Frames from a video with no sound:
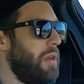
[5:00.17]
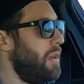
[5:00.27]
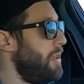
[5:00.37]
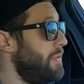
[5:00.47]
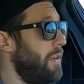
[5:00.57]
it
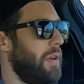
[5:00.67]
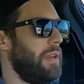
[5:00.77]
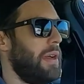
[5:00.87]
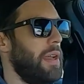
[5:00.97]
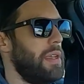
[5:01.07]
is very
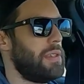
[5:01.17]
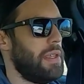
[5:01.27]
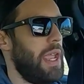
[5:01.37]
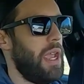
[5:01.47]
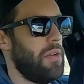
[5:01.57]
nice.
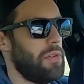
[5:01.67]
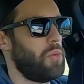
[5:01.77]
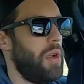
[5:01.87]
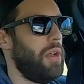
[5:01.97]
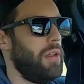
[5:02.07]
It handles
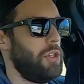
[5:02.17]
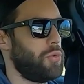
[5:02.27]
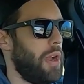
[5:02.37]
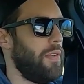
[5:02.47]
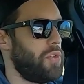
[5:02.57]
well. It
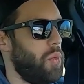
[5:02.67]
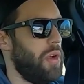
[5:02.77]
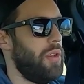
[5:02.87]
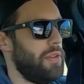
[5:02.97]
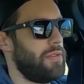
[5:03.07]
drives
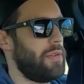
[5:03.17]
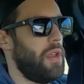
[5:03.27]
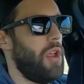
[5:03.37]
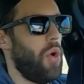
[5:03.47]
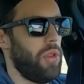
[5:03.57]
well. It's
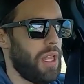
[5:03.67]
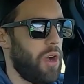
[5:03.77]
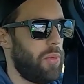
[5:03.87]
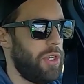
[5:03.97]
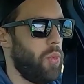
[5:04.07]

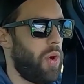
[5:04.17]
loud when you